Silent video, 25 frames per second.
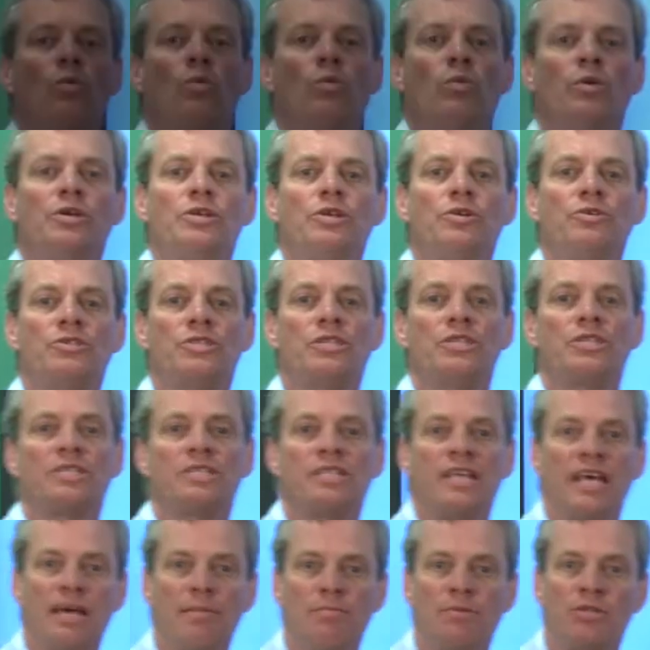We'll use the
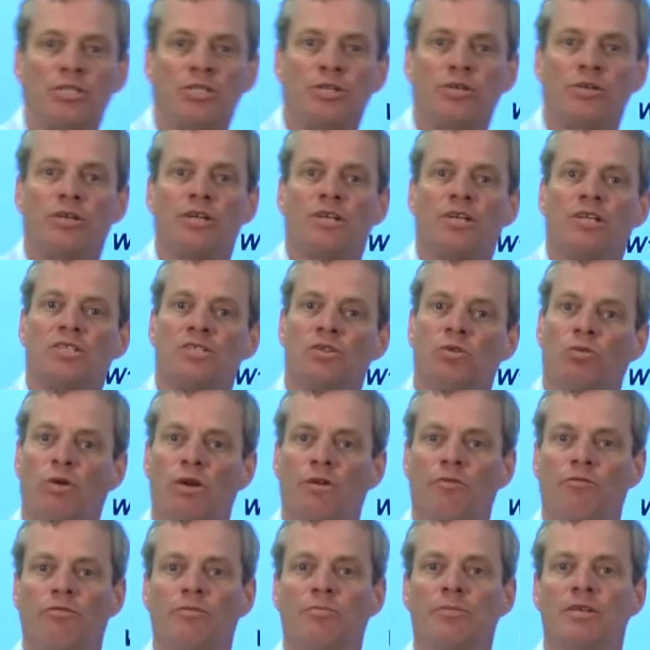same circuit as the
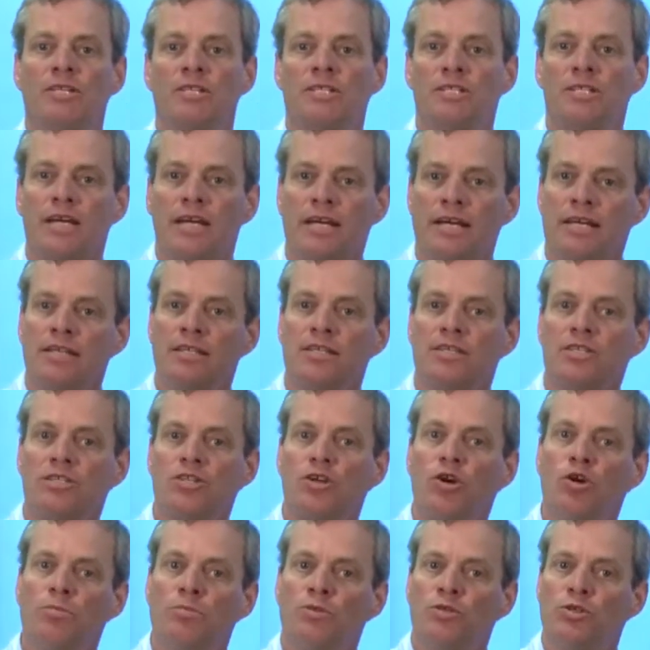one from the second
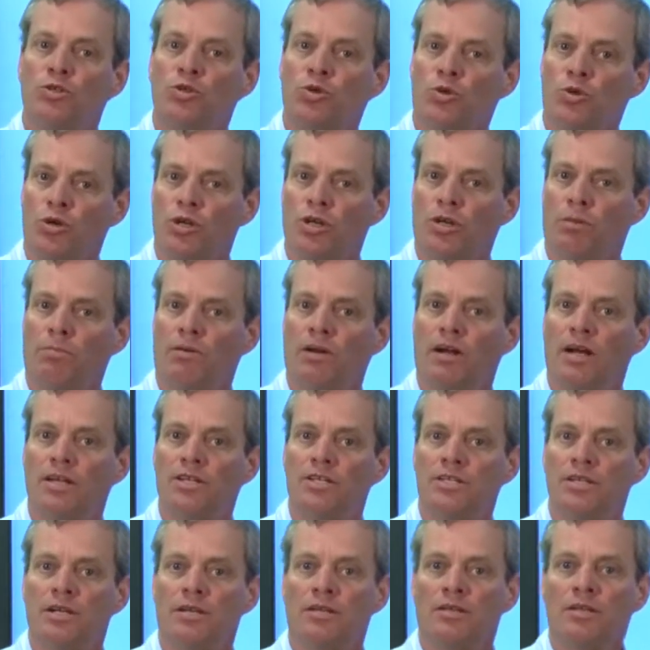scope tutorial
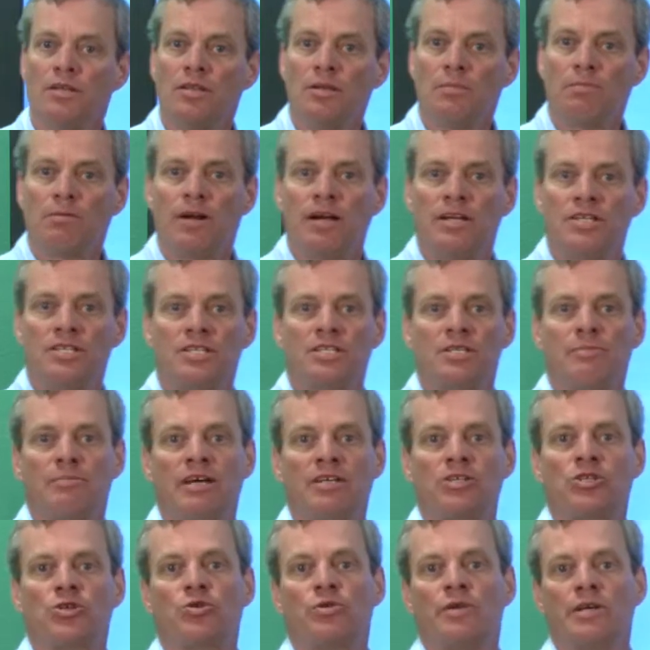project, the project
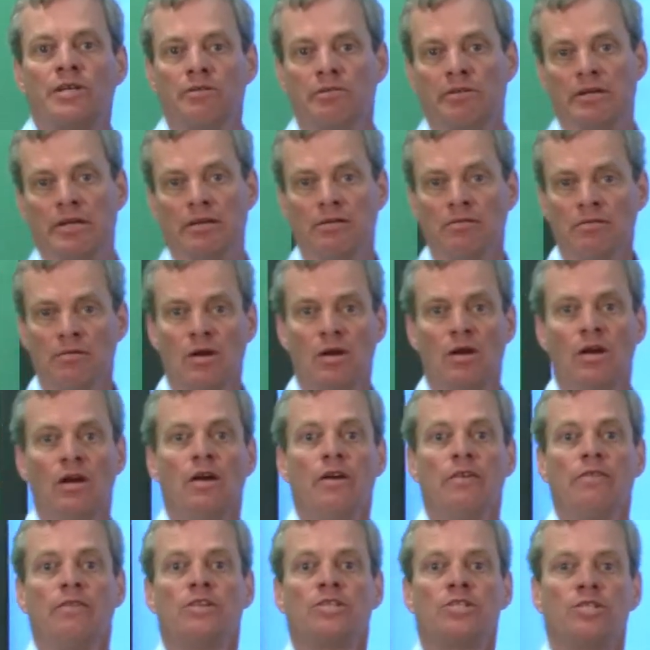about triggering.
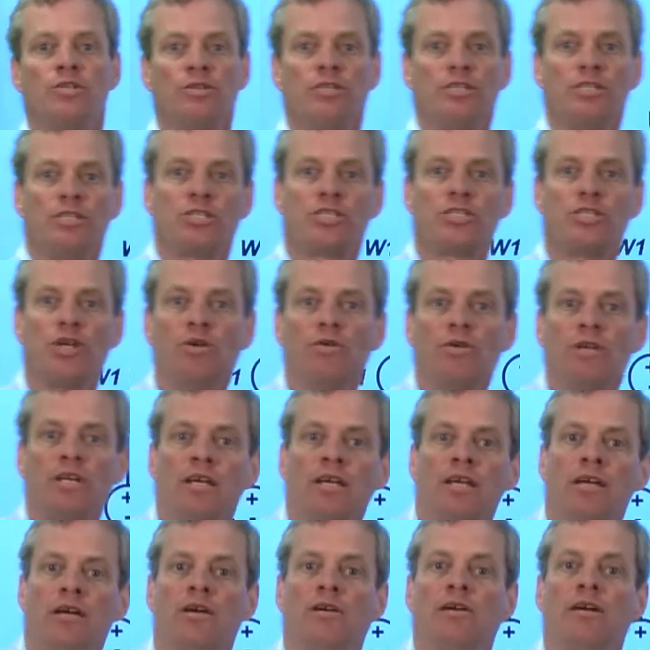The circuit's shown
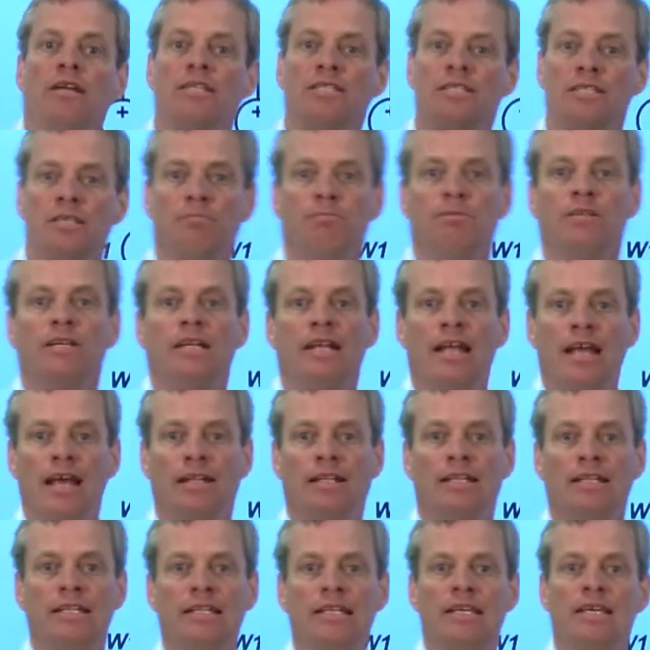here. It's simply an
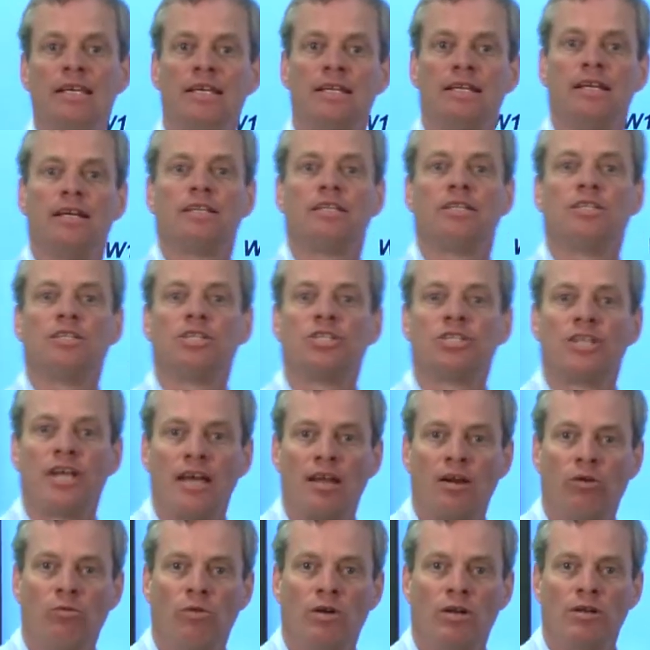LED connected to
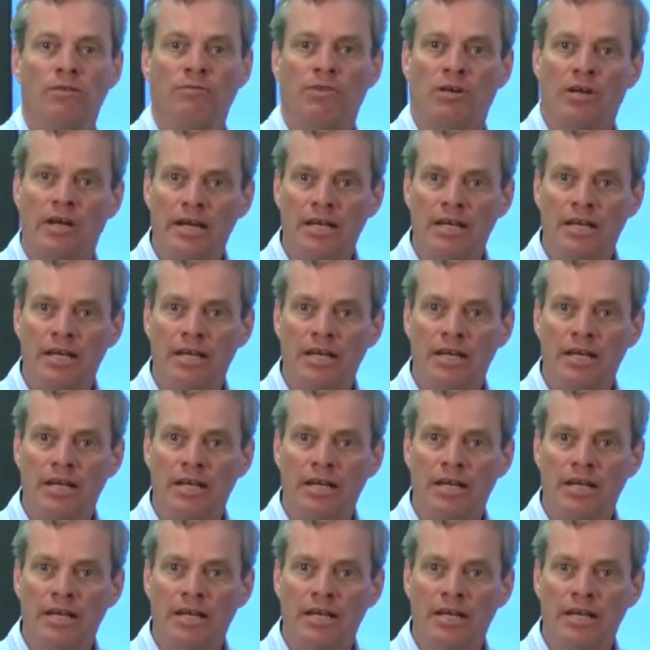channel 1 of our